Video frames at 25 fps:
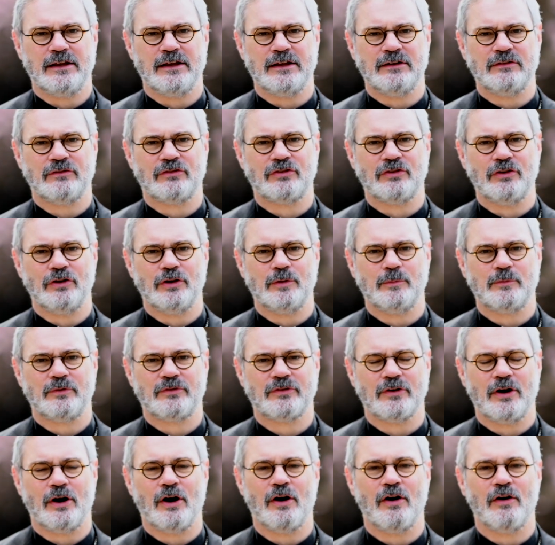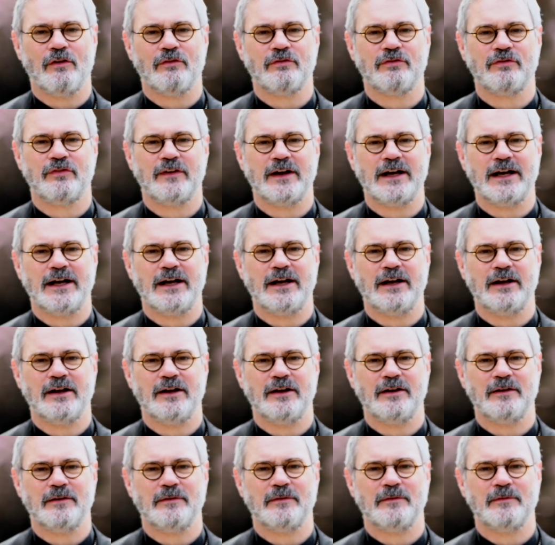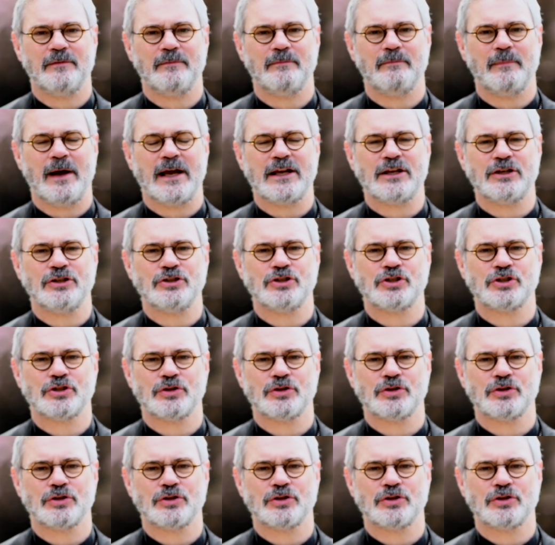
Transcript: in terms of making